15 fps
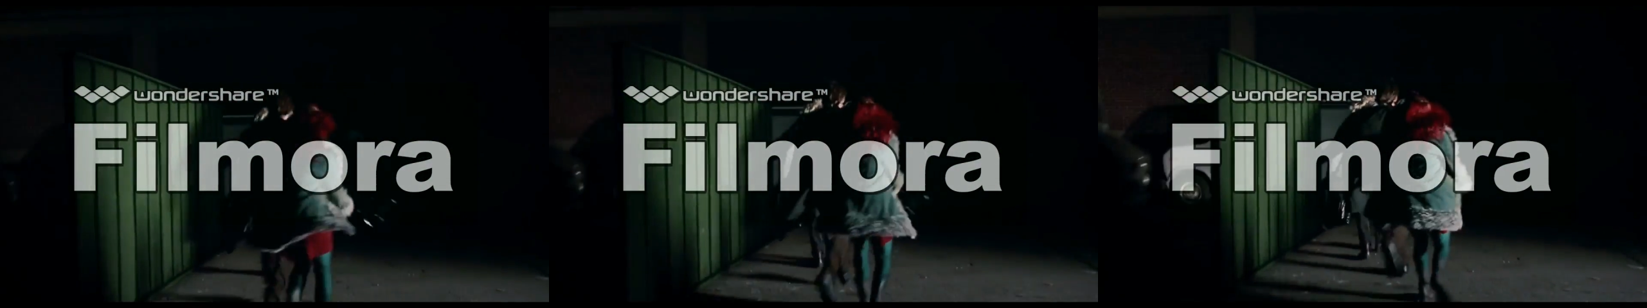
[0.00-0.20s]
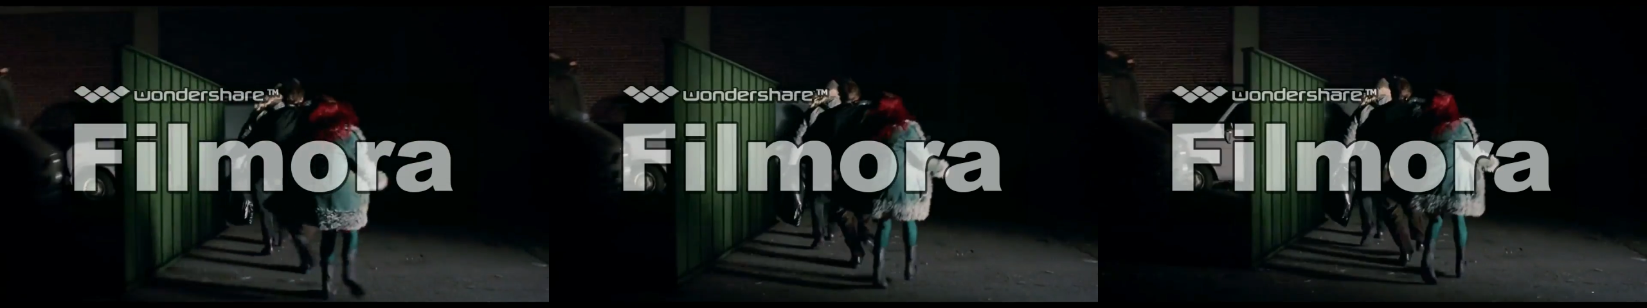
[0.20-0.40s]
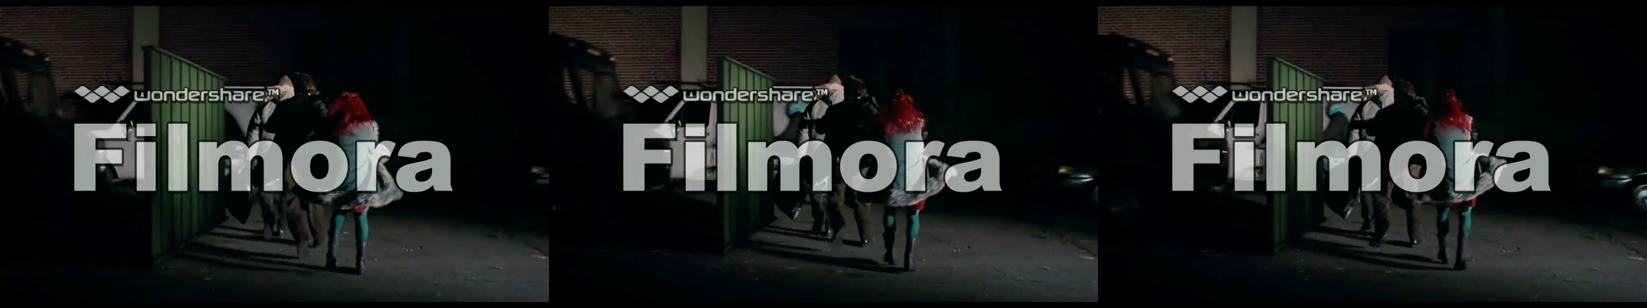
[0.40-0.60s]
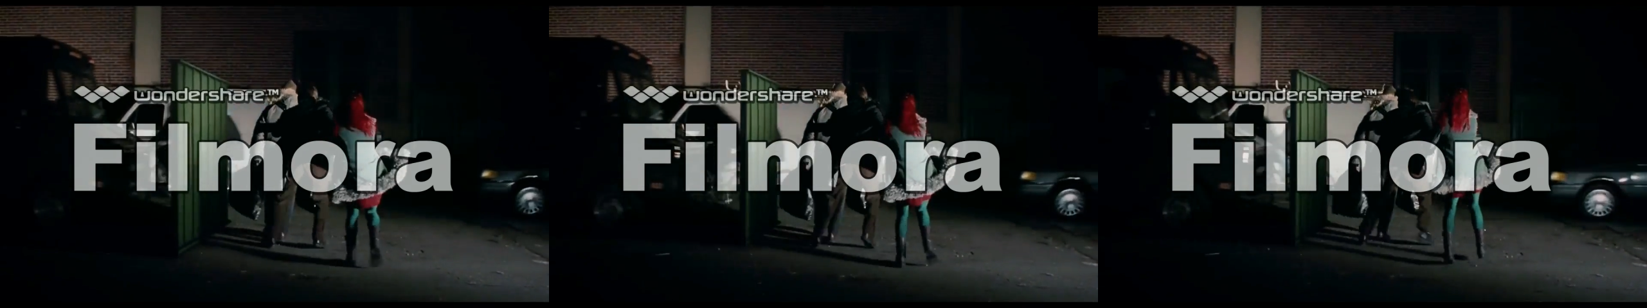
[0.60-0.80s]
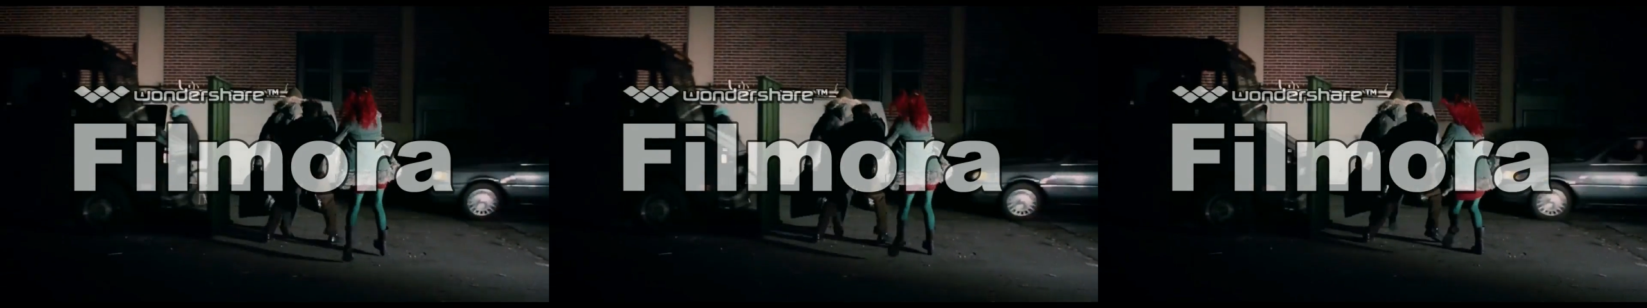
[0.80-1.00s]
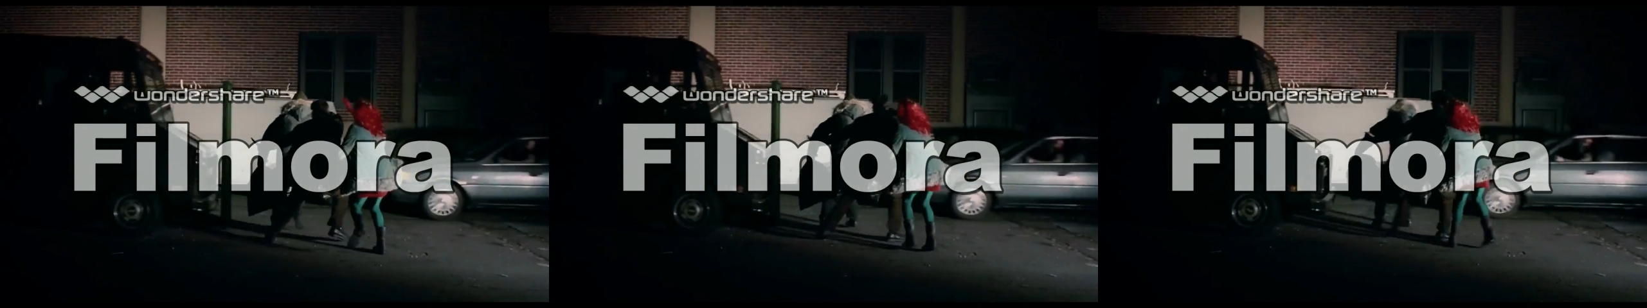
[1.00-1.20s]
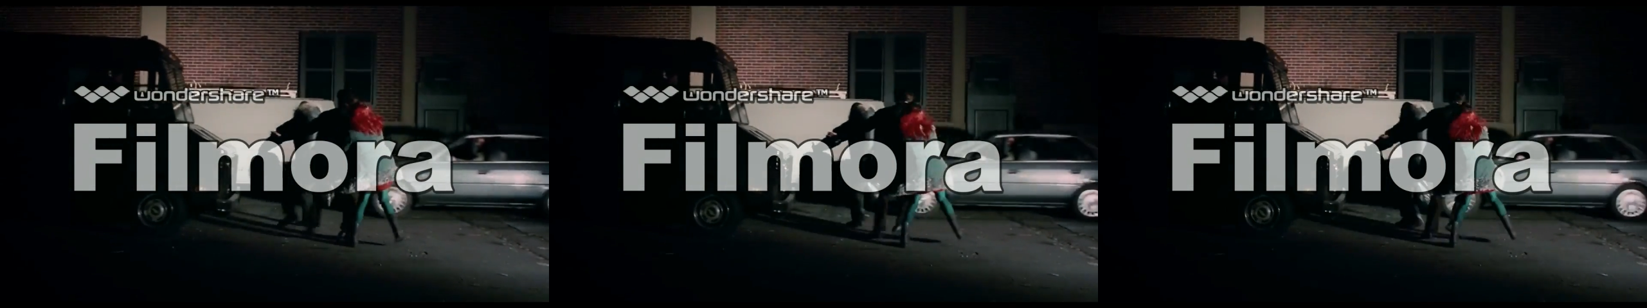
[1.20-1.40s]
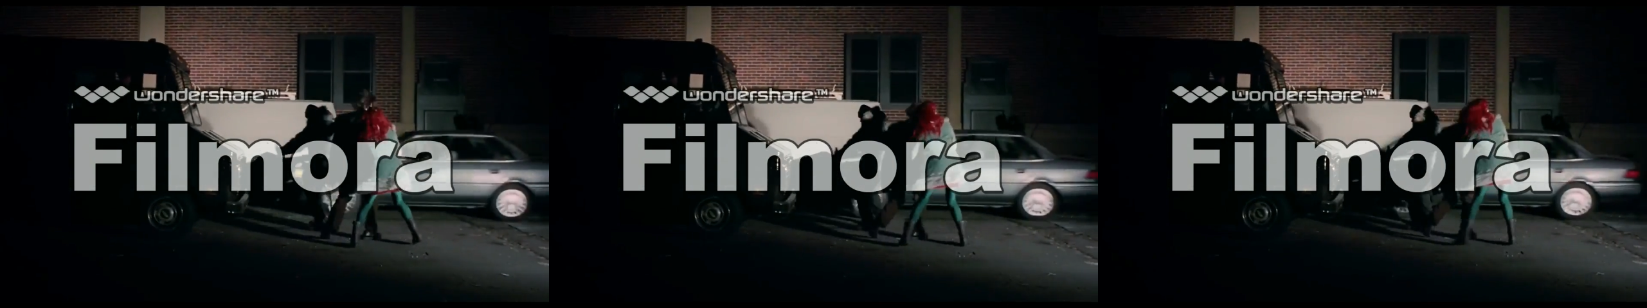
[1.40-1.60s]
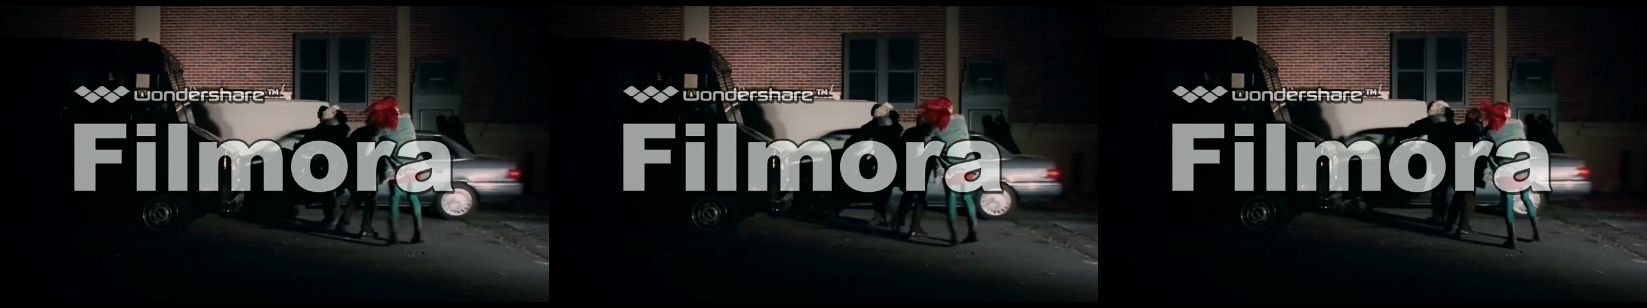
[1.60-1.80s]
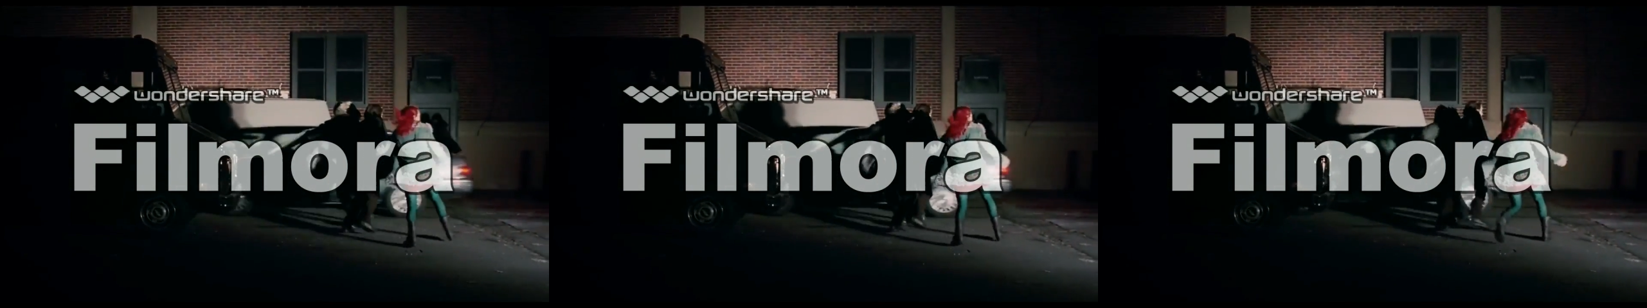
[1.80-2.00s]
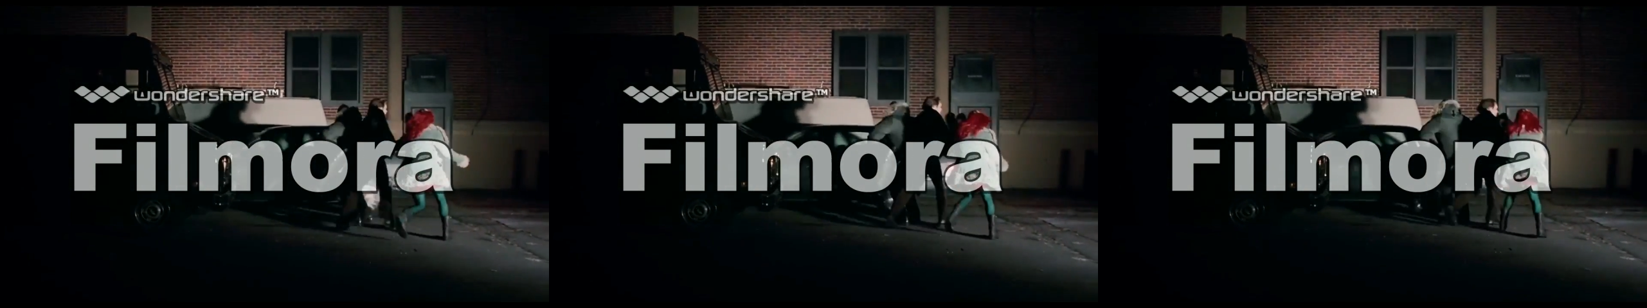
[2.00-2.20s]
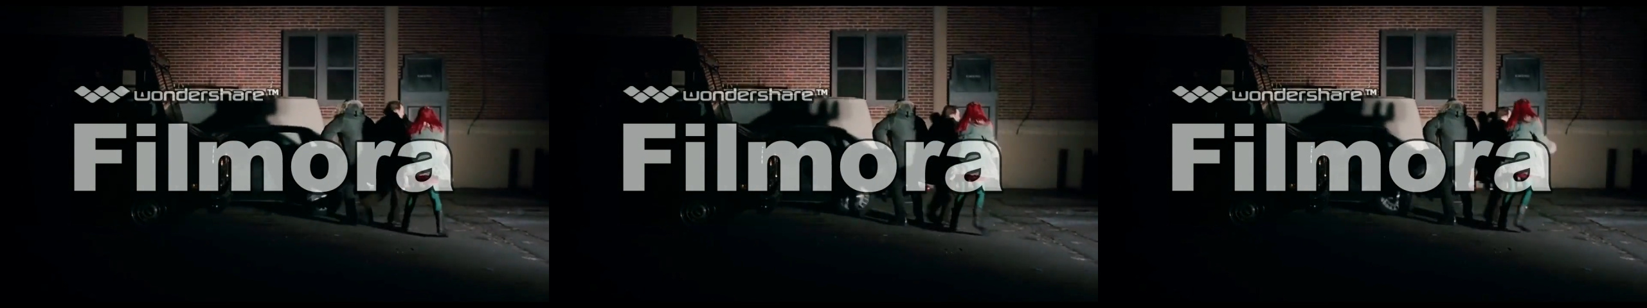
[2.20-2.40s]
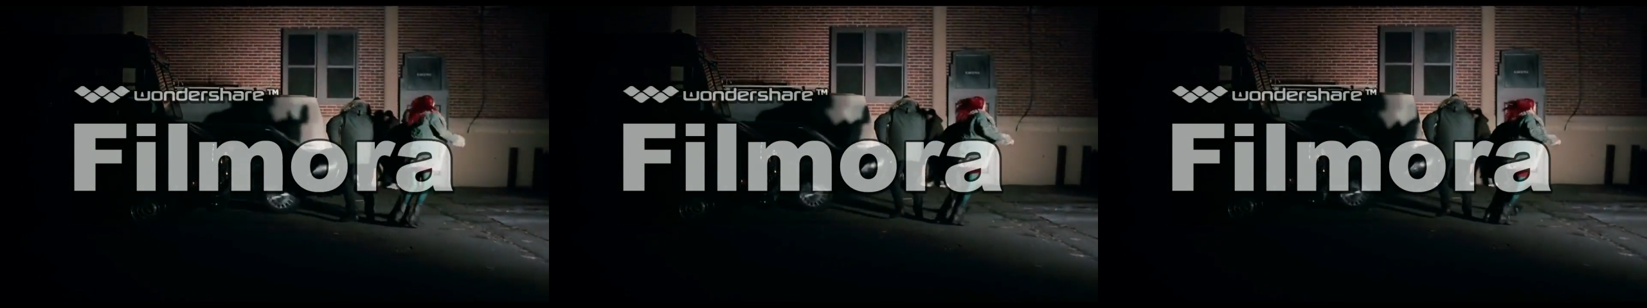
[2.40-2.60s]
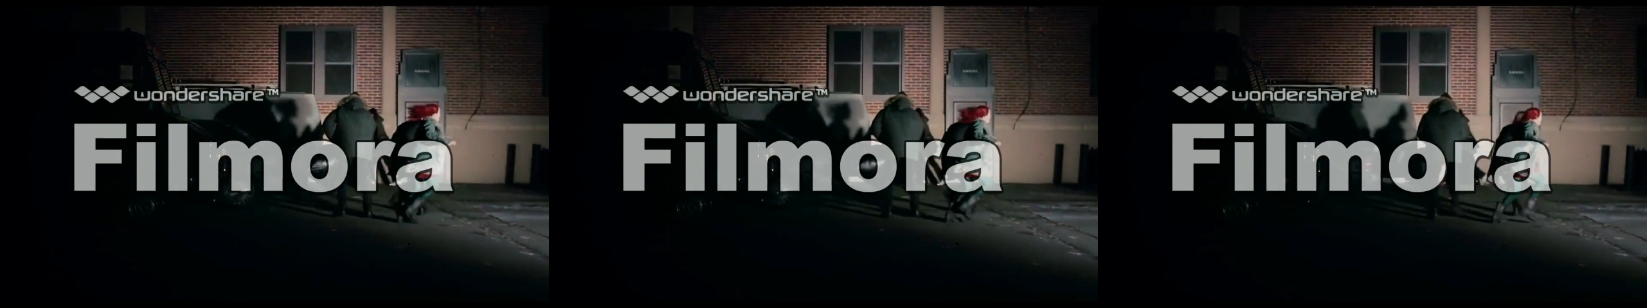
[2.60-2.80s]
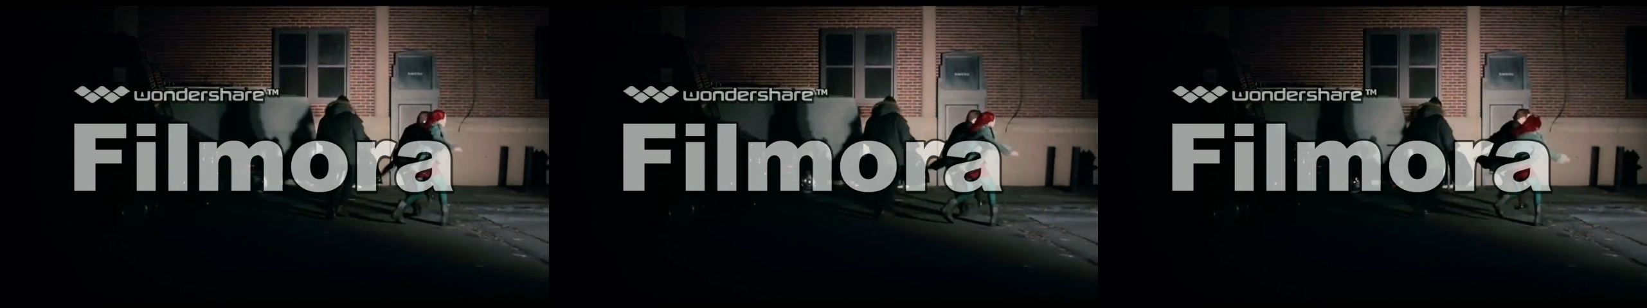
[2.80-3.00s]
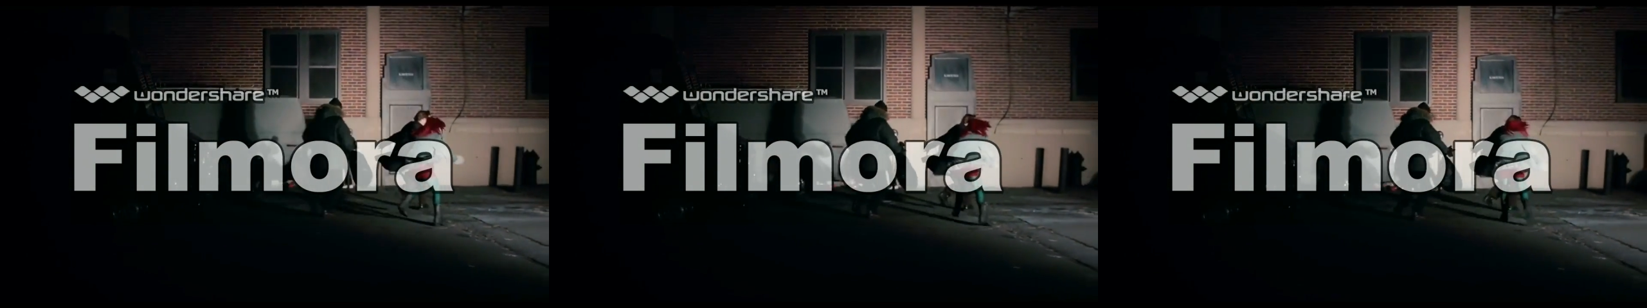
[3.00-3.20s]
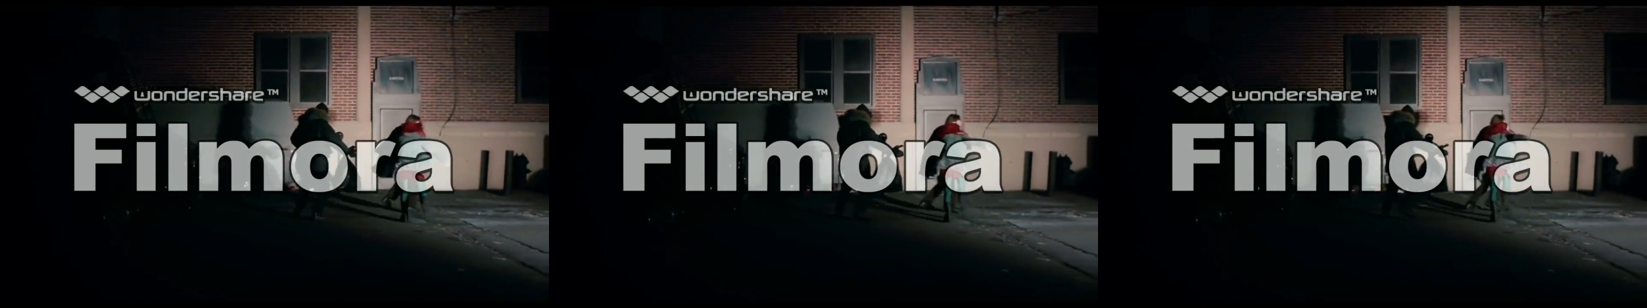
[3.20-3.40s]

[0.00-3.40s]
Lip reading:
Nobody's mouth can be seen.